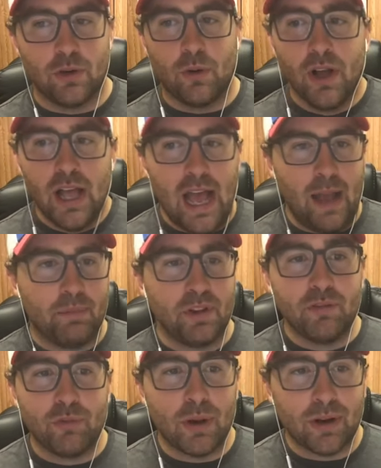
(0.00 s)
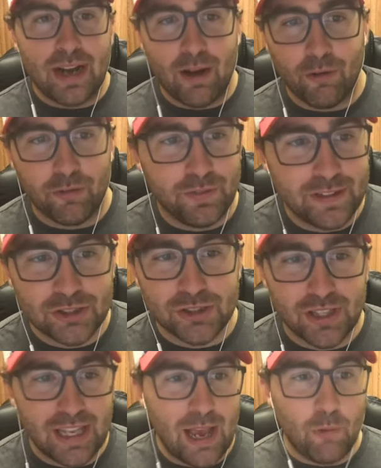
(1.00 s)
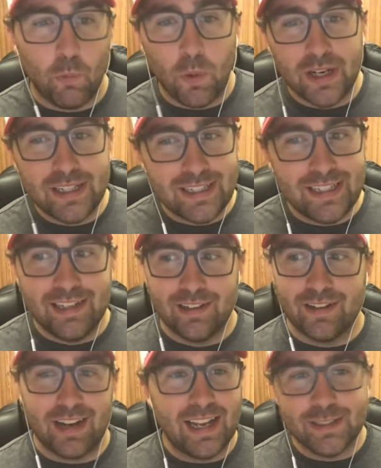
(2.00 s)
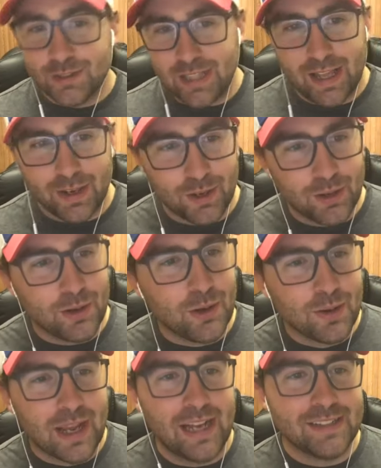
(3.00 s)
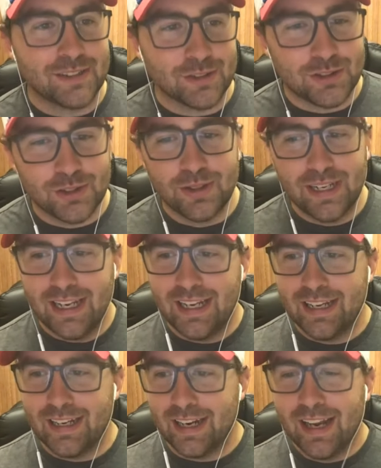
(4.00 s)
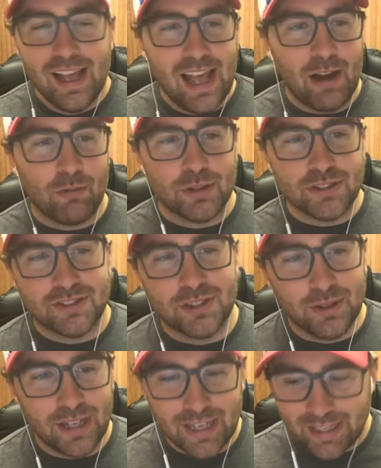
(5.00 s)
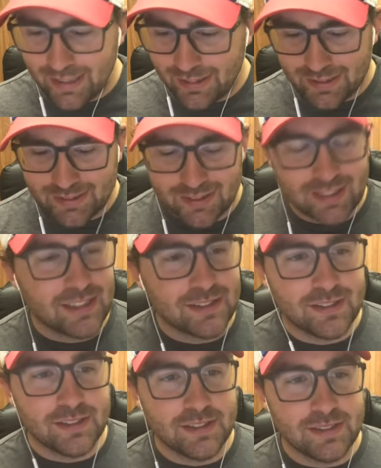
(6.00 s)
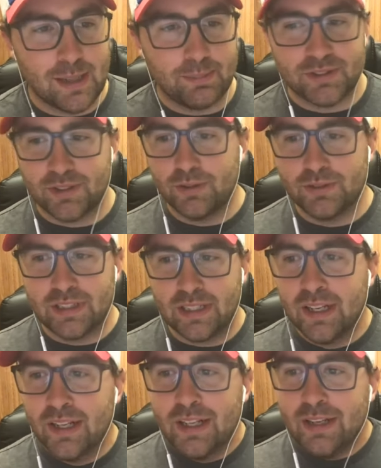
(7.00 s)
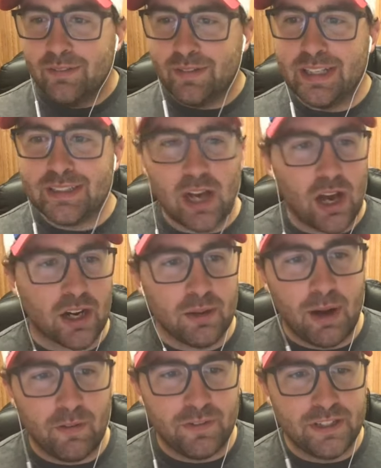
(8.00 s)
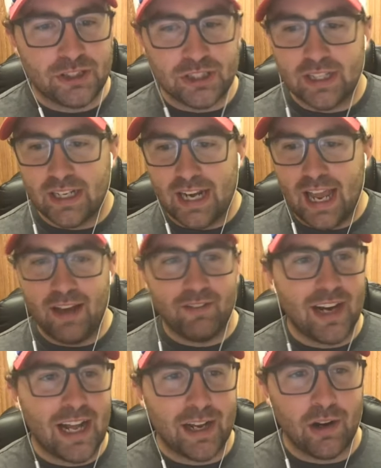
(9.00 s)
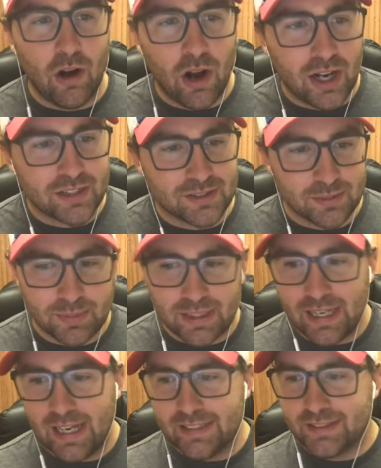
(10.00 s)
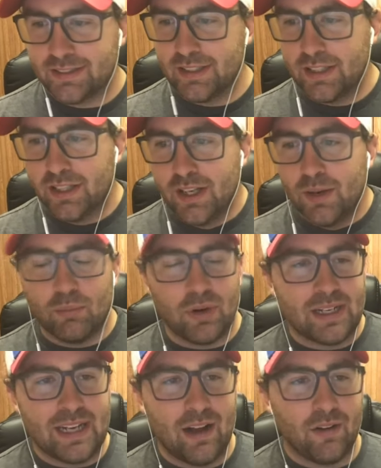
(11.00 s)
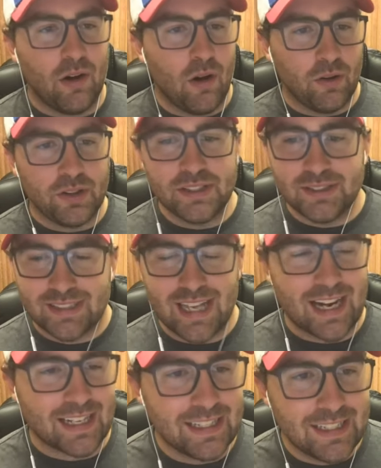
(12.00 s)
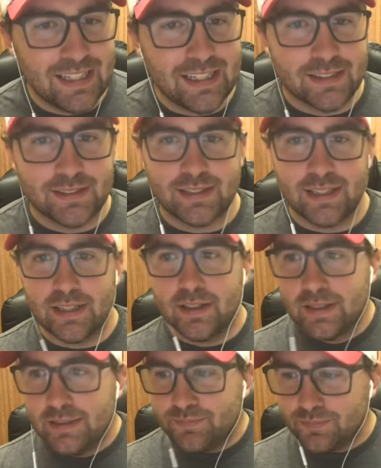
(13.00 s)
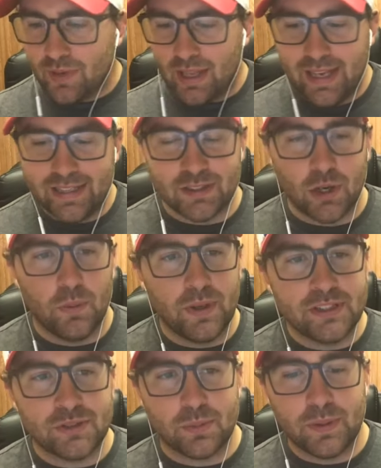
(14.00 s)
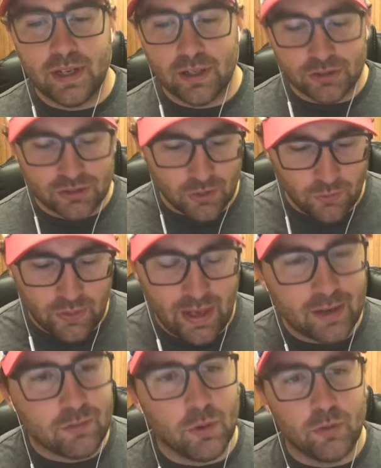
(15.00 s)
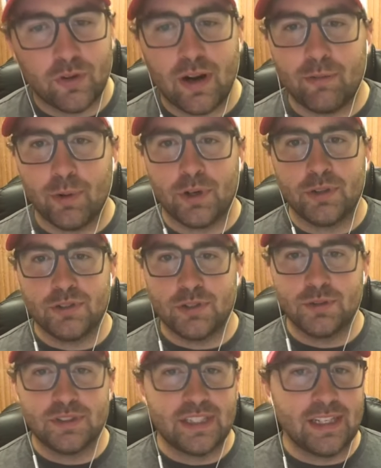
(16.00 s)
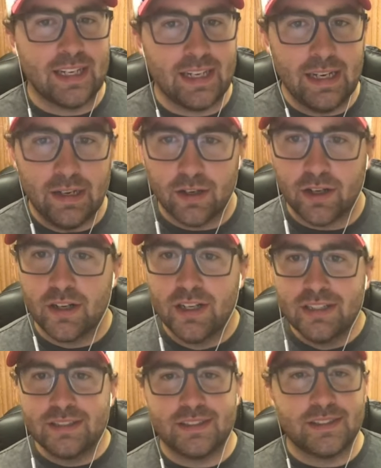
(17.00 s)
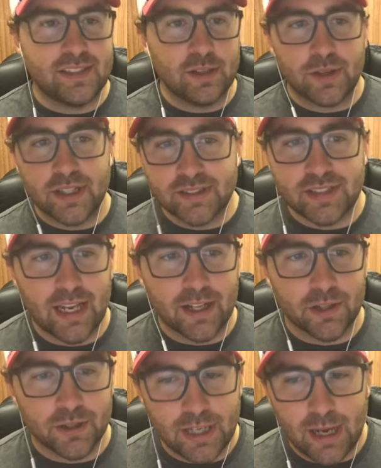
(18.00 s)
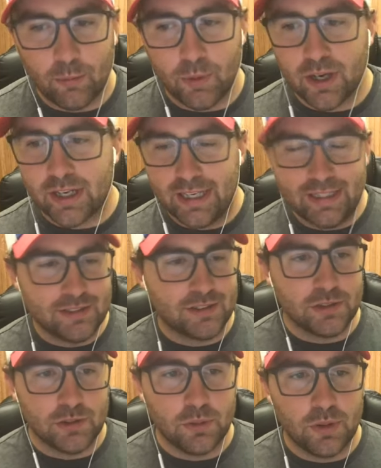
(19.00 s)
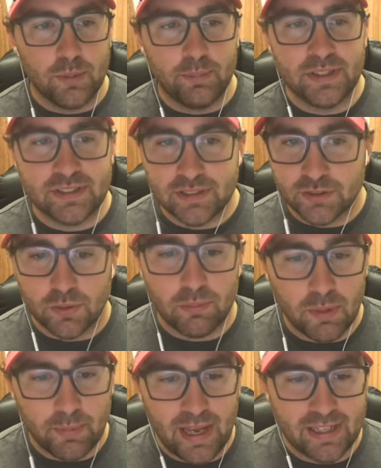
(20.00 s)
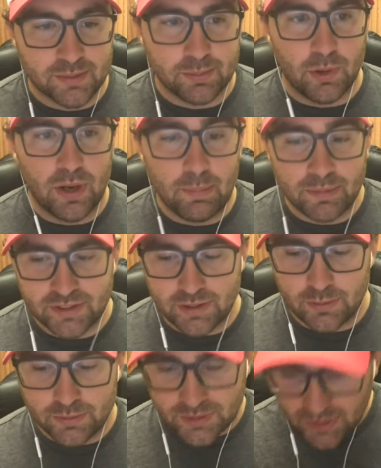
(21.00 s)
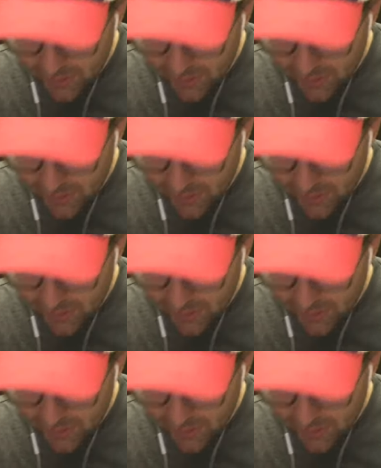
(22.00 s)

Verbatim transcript: So I believe we are now officially at one year as you guys are tuning in and everyone's tuning in and listening to these episodes and me talk about fishing and having on awesome guests uh, break down all these techniques and as always, we are so thankful for everyone who tunes in here to Serious Angler Network into the Business from the Bass Boat episodes.